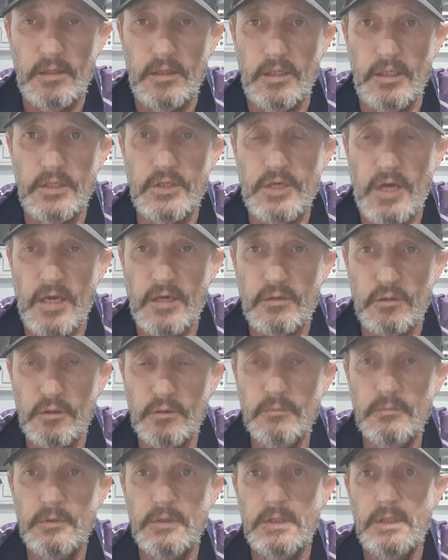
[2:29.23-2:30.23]
In
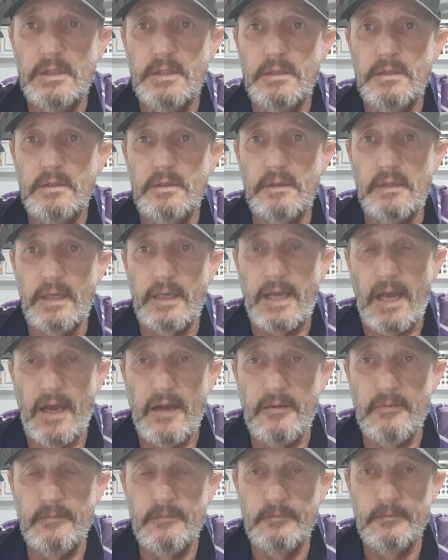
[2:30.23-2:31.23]
general,
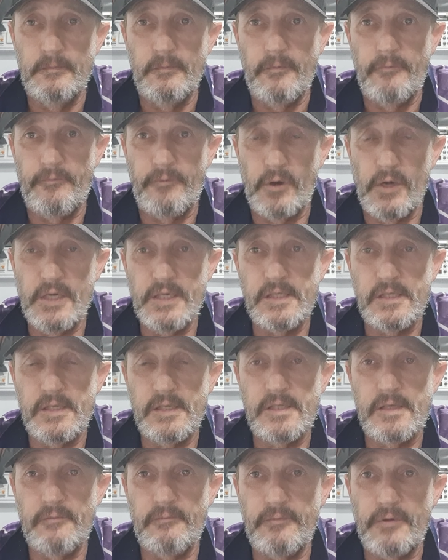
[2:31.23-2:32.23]

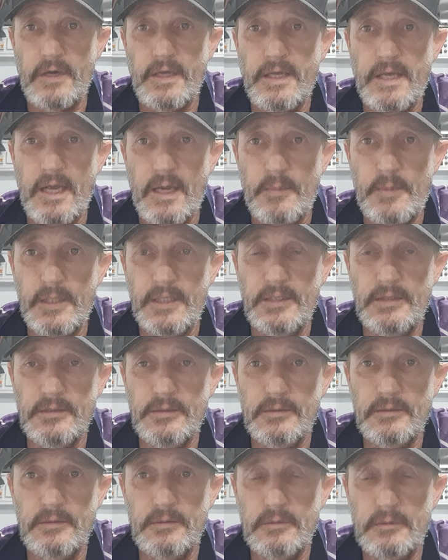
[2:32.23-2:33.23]
freezers and free camping
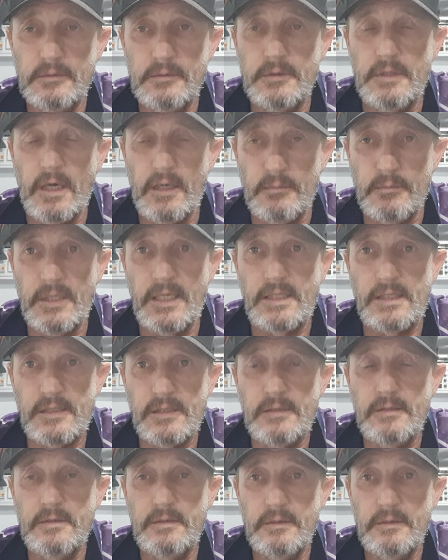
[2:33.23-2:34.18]
don't mix.